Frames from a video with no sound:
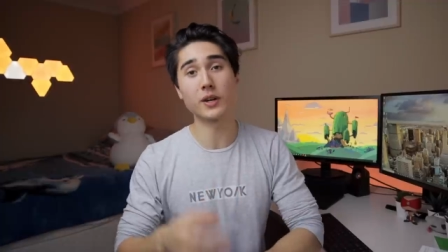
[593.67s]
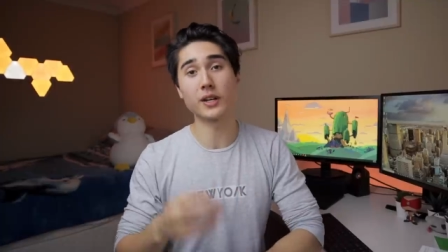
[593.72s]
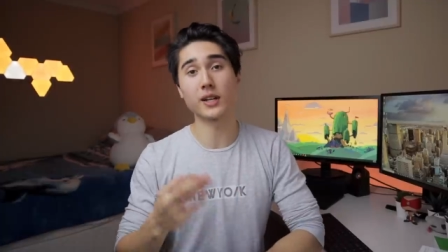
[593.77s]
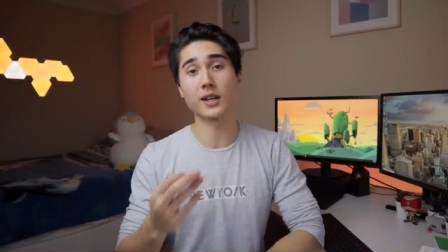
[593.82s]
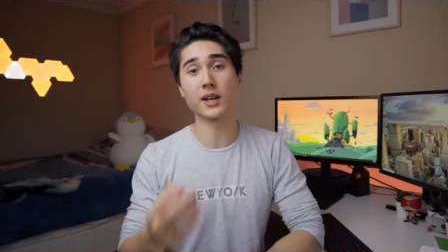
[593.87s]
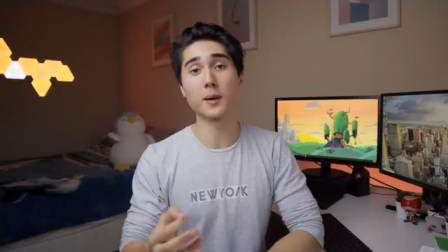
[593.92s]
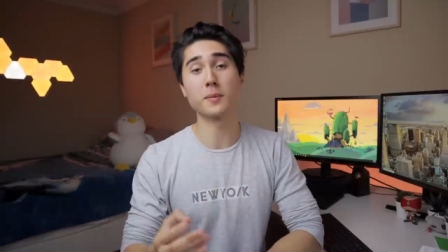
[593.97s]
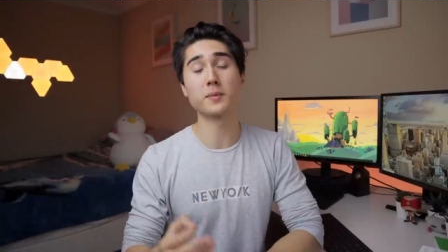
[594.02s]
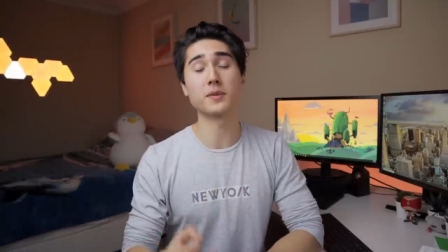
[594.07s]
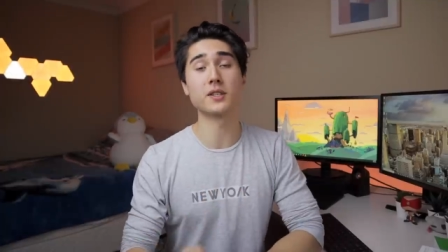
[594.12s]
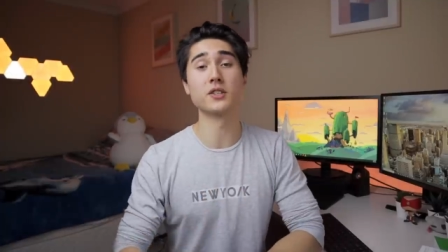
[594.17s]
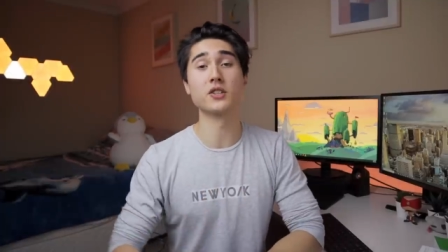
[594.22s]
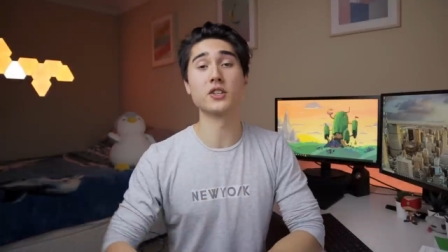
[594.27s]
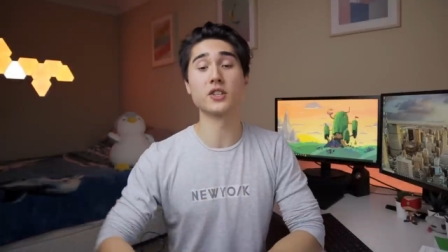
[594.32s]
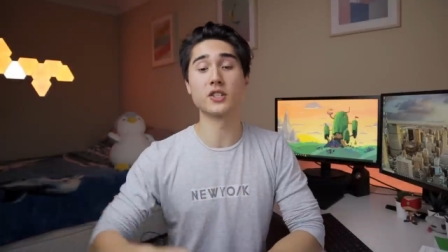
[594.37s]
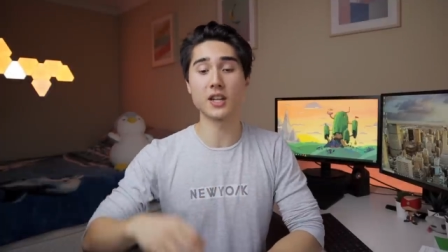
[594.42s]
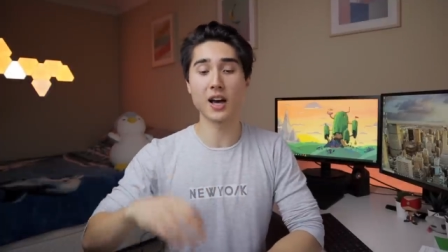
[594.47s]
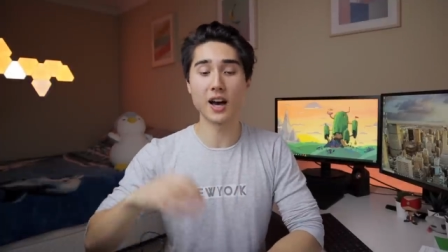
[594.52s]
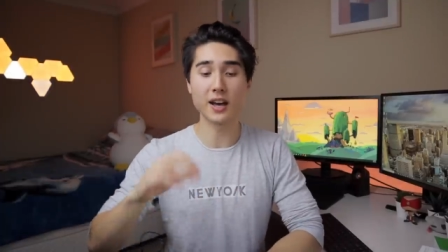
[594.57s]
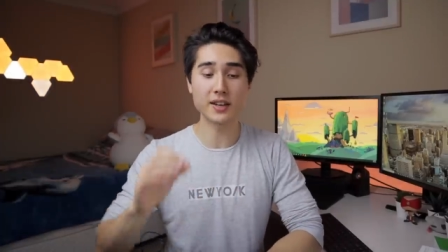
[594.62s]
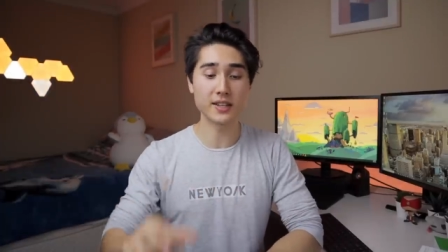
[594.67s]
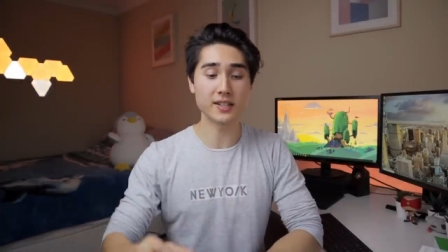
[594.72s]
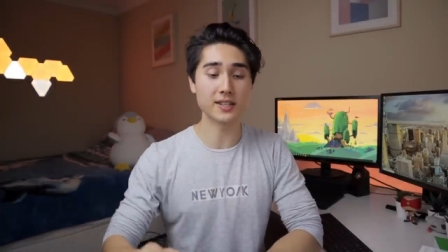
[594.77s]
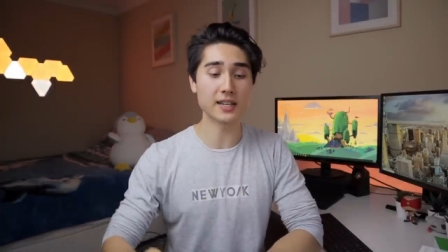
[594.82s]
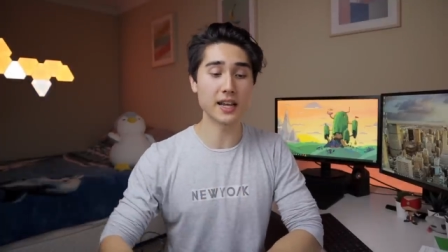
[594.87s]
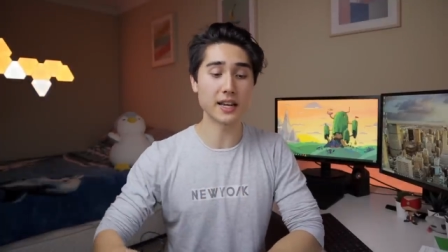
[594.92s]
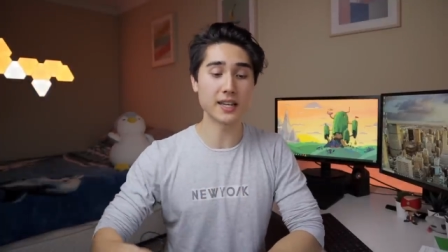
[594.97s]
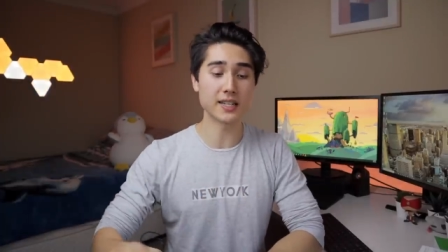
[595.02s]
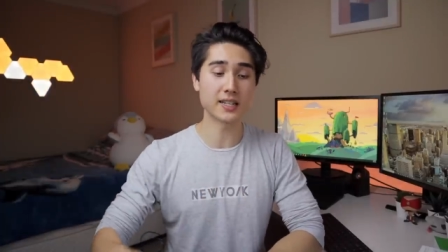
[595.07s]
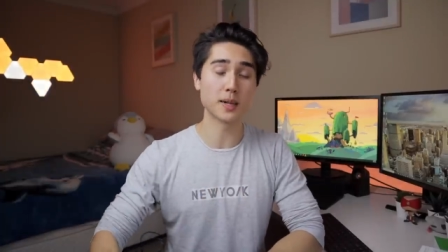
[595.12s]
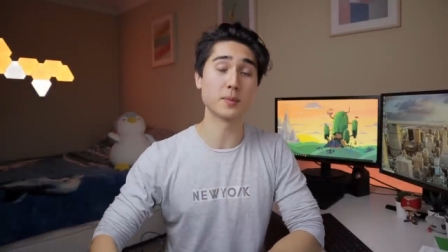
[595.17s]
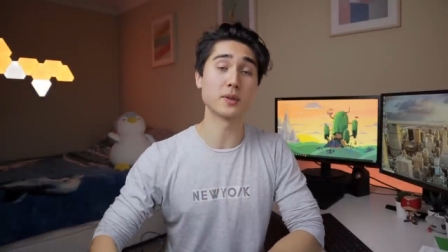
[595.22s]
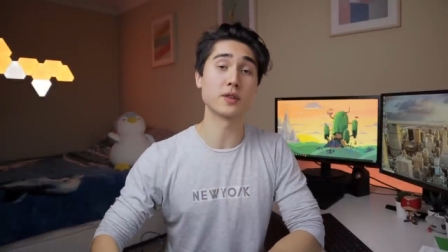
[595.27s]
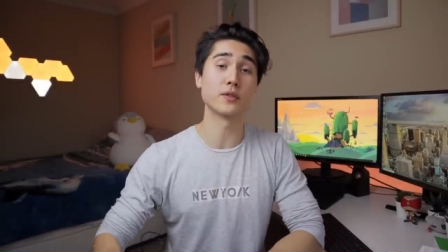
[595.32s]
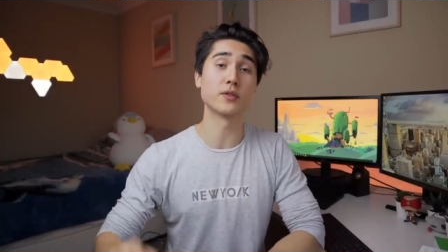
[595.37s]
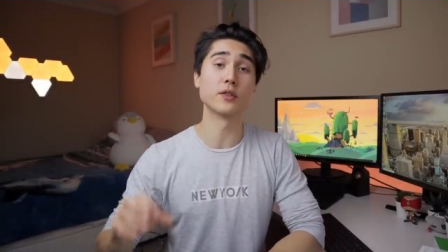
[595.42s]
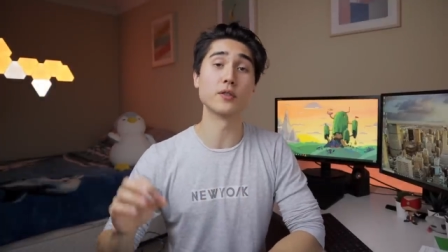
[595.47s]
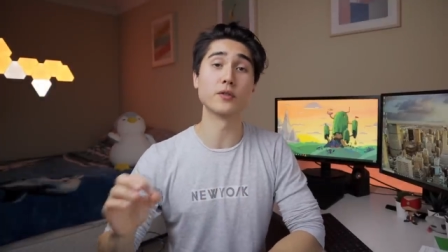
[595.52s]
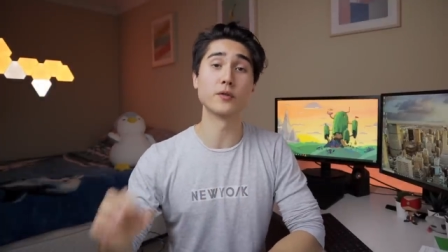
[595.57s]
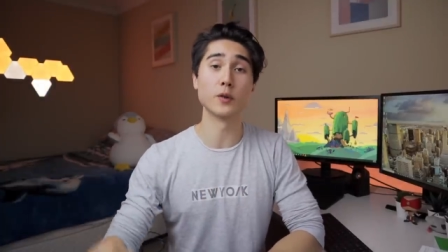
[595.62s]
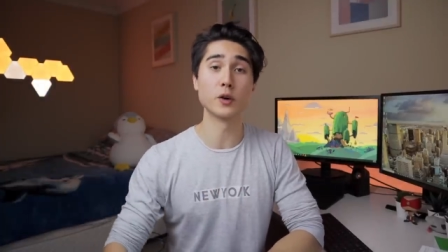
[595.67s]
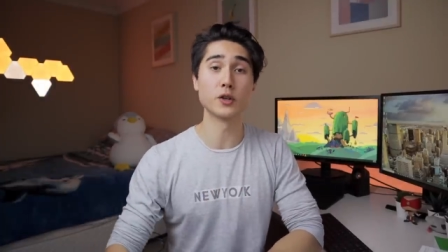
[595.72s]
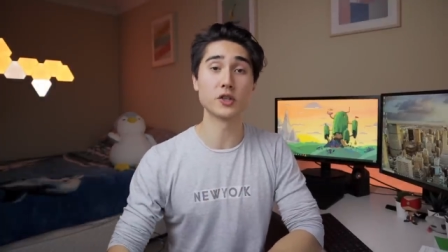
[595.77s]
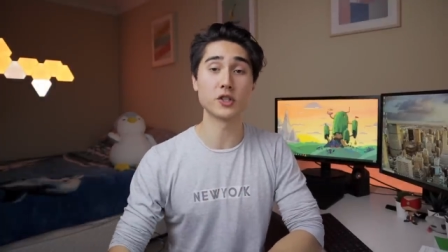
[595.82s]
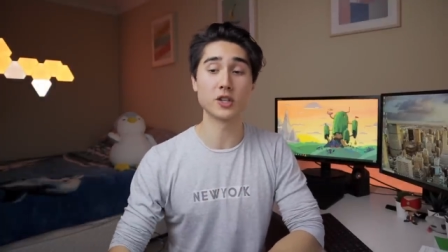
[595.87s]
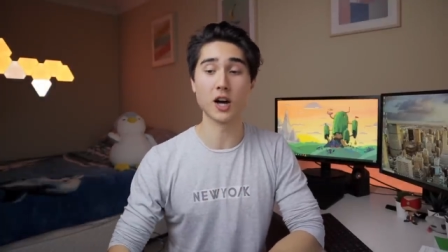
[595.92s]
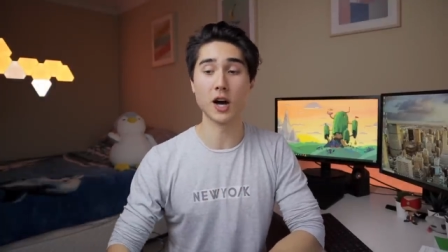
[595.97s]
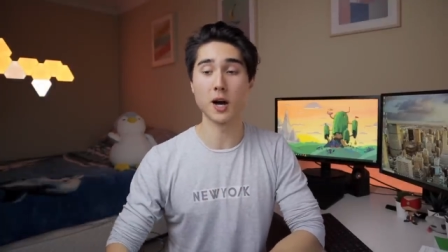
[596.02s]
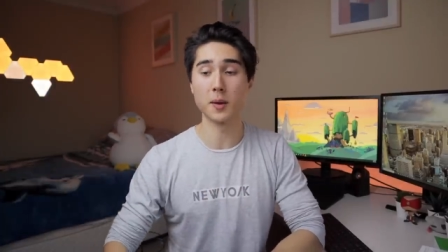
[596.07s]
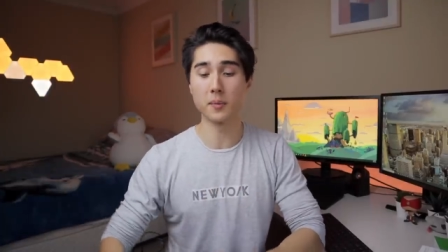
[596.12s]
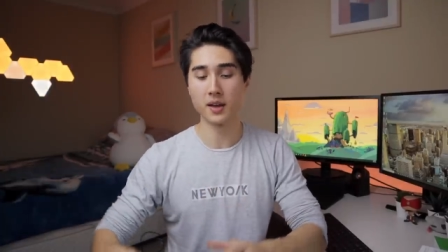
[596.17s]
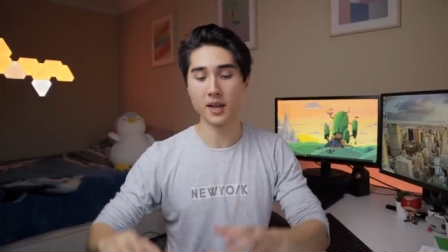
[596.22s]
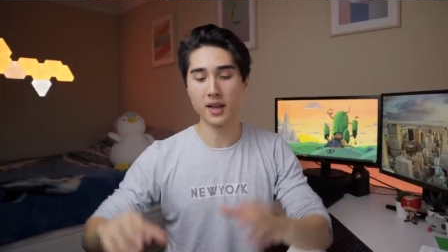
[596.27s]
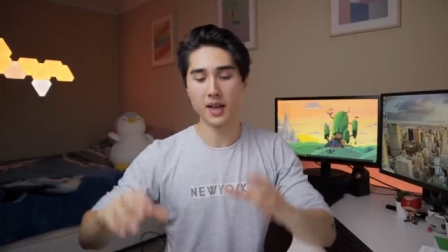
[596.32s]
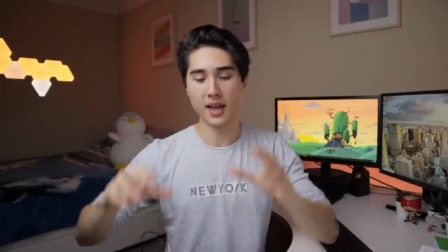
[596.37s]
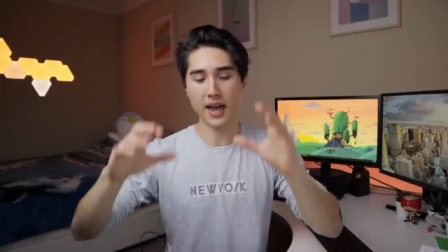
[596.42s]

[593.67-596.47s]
when it comes to just understanding something for the first time